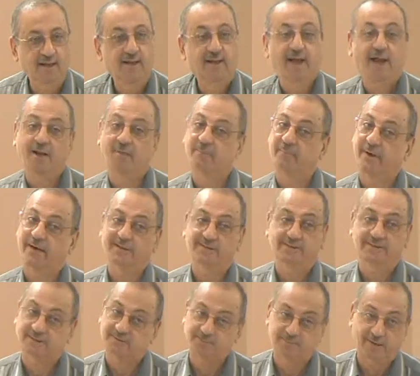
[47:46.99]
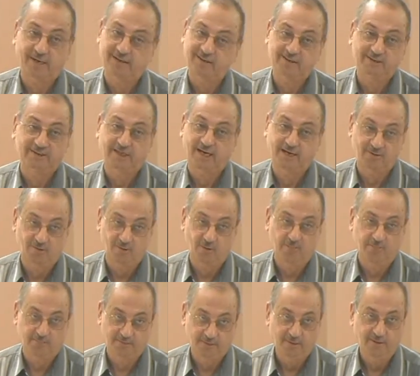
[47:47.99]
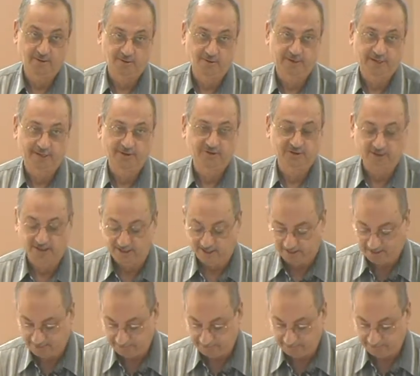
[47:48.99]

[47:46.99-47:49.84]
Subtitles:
and practice at home. Okay, inshallah.